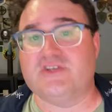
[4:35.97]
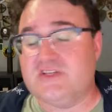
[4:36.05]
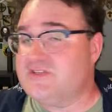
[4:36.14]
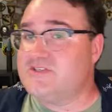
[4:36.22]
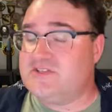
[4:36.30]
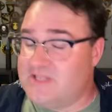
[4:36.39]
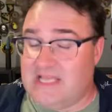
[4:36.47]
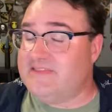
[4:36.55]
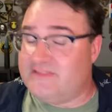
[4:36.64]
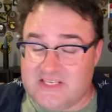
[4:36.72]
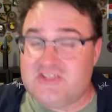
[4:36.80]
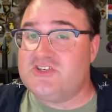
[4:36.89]
Because
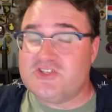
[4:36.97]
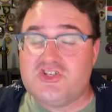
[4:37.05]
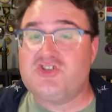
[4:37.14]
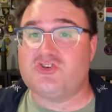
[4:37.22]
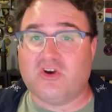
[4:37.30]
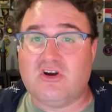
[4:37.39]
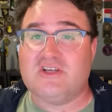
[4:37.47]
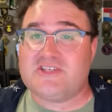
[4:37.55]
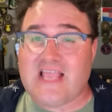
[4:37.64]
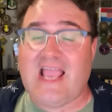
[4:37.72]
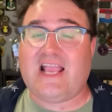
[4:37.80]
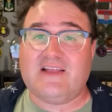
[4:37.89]
this is sure as
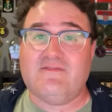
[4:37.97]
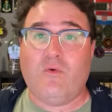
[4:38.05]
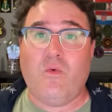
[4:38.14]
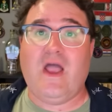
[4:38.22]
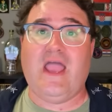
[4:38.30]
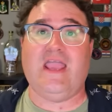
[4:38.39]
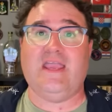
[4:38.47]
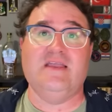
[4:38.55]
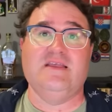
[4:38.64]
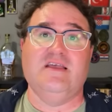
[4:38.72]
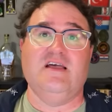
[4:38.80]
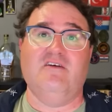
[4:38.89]
heck of a way
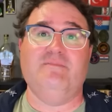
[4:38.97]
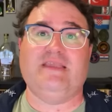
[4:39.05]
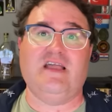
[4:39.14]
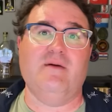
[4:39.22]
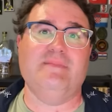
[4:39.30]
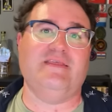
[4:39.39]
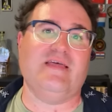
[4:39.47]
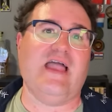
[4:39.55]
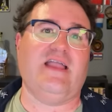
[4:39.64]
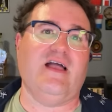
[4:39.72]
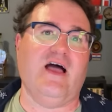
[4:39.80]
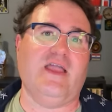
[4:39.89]
of becoming
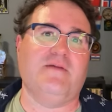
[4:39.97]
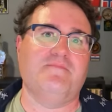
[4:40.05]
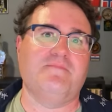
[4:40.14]
that guy.